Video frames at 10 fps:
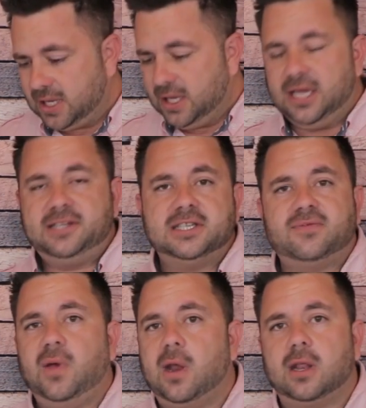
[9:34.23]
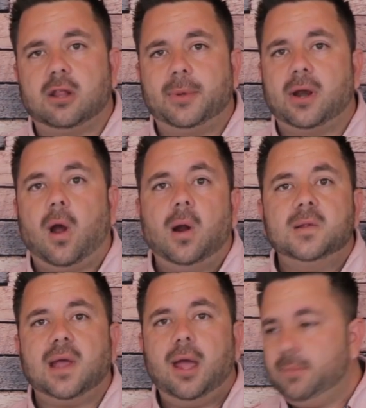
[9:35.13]
He just fell on a little bit of a hard
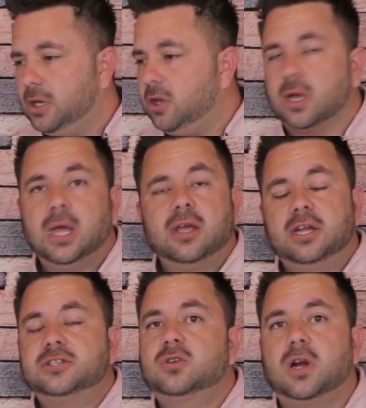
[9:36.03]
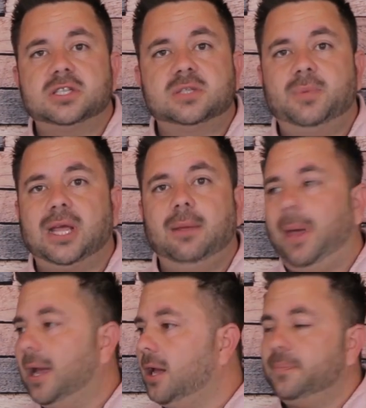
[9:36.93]
time, but look, construction's picking
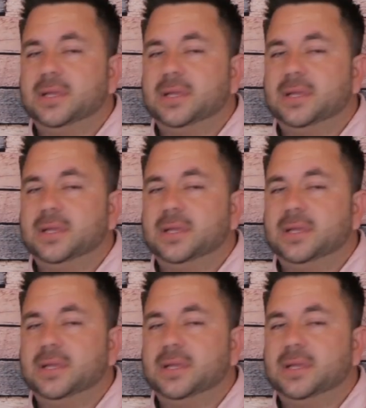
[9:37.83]
back up.